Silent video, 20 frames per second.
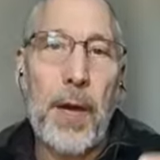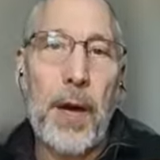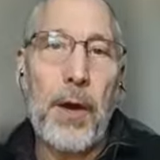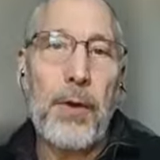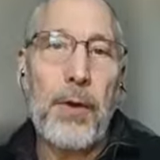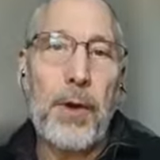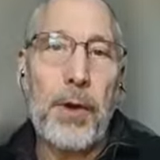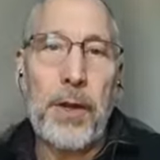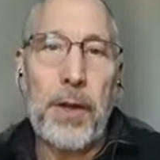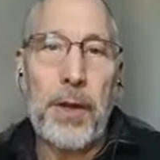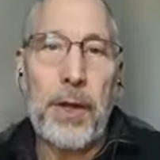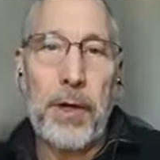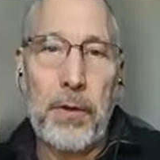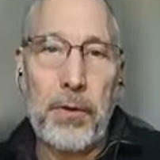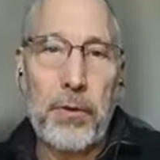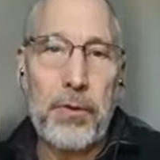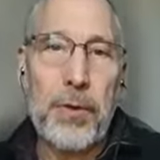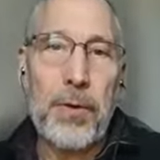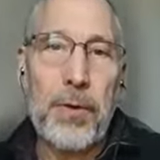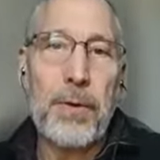highly
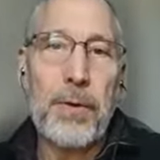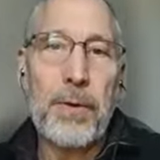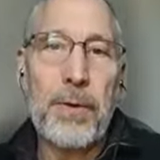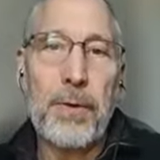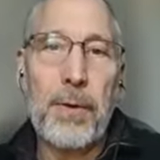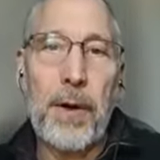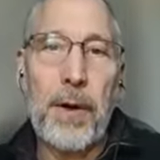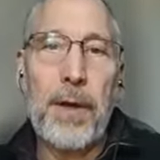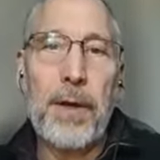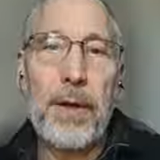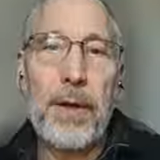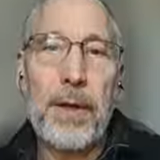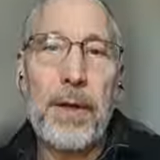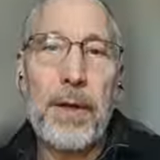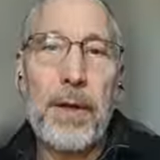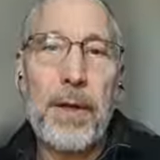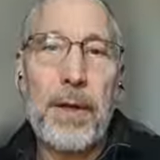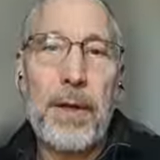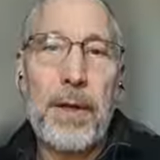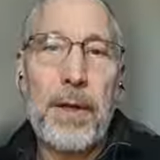regarded in the culture,
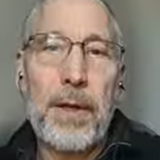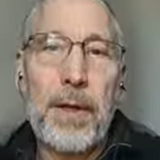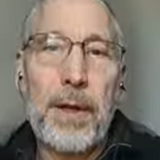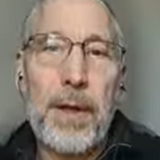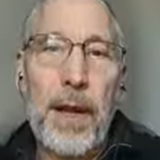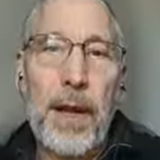right?